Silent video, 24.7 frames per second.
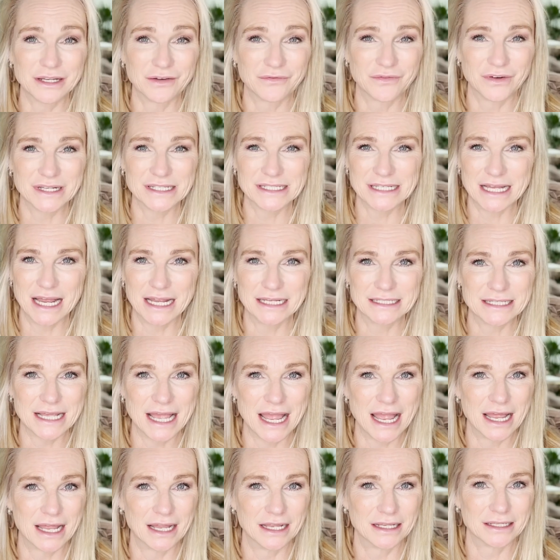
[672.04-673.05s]
different sites
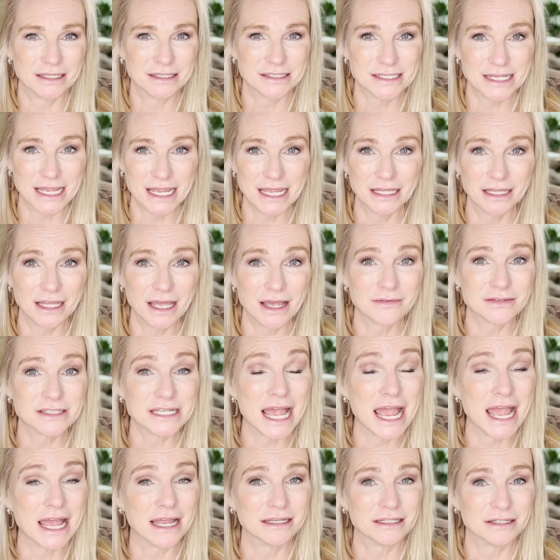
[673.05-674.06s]
and ski lifts
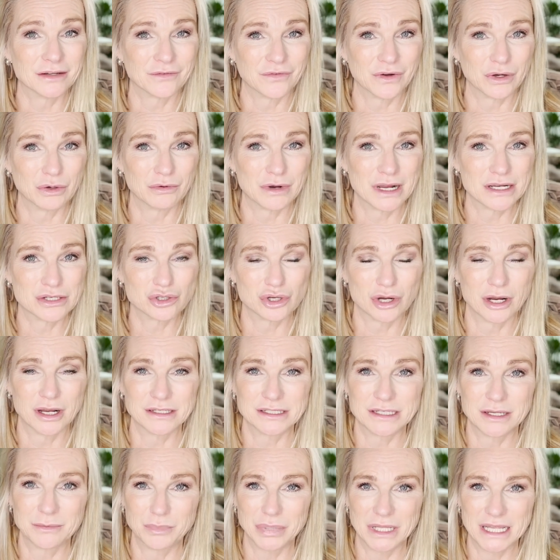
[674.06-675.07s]
and different
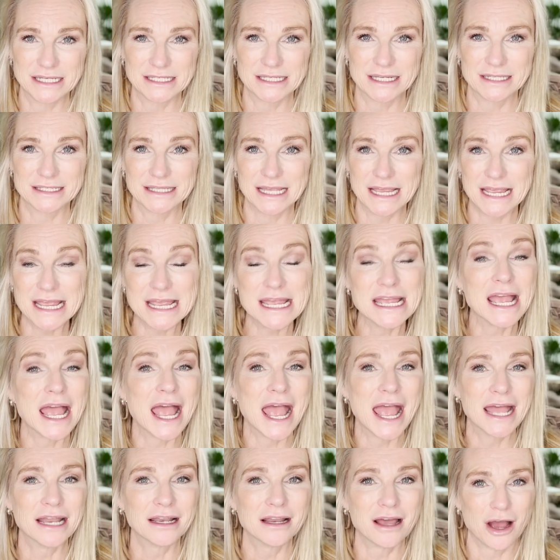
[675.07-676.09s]
restaurants and places to eat
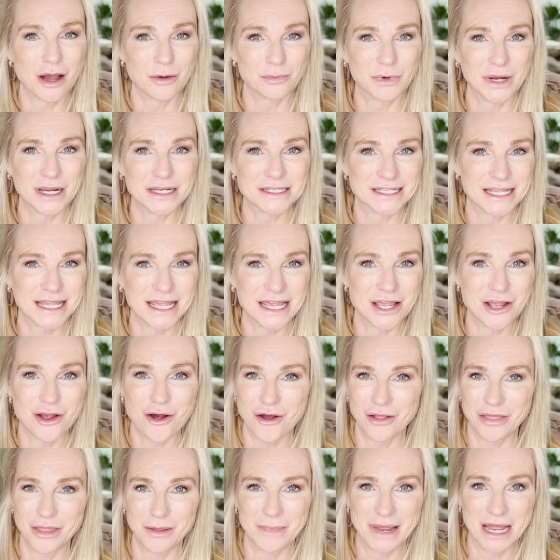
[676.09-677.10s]
and après-ski
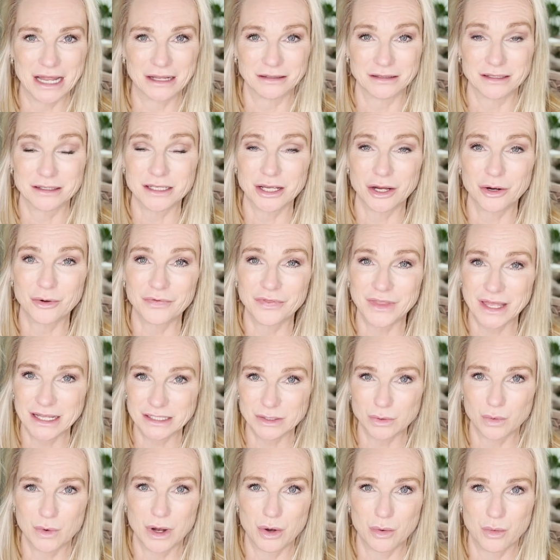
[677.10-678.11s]
on the mountain. So
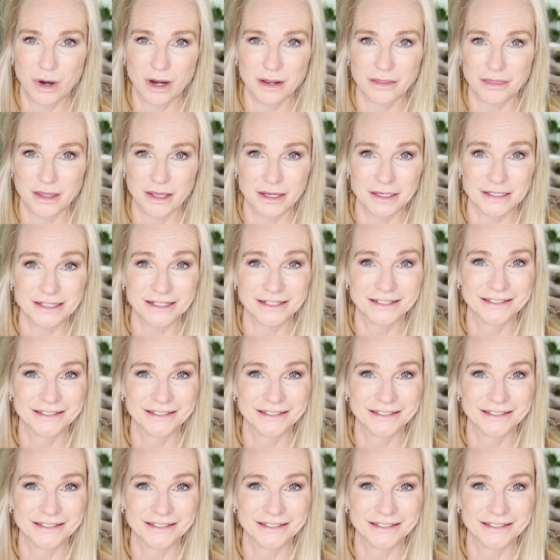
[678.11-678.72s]
that's well worth it.